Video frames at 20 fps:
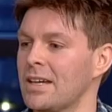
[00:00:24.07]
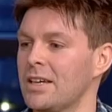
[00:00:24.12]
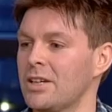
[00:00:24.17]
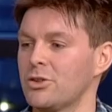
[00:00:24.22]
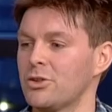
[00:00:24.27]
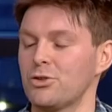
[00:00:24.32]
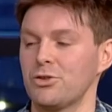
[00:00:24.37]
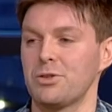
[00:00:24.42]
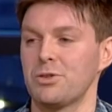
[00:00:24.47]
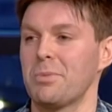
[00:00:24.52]

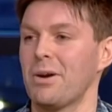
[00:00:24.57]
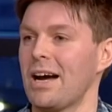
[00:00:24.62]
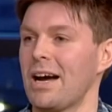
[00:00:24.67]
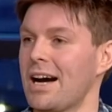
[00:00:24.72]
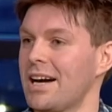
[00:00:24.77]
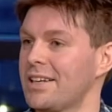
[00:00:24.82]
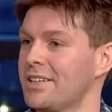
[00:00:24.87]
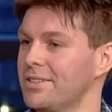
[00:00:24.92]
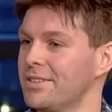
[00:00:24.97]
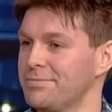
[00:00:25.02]
So, it's about
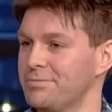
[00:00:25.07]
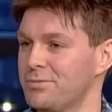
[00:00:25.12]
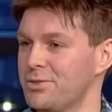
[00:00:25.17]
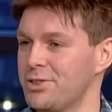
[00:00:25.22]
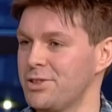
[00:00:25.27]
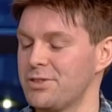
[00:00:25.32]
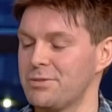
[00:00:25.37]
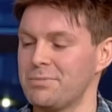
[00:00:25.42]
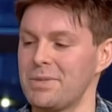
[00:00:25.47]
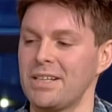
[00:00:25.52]
Anna.
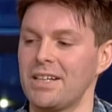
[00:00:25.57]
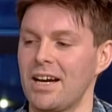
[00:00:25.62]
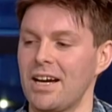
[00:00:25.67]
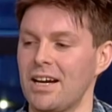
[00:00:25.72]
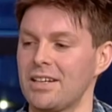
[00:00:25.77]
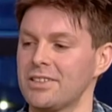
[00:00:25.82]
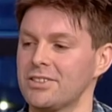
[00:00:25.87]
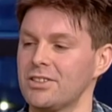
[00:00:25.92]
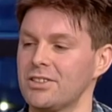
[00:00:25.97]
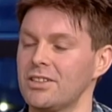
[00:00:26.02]
She's the main
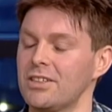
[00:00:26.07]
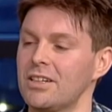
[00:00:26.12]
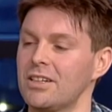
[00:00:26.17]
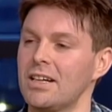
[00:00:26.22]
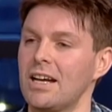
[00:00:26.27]
character,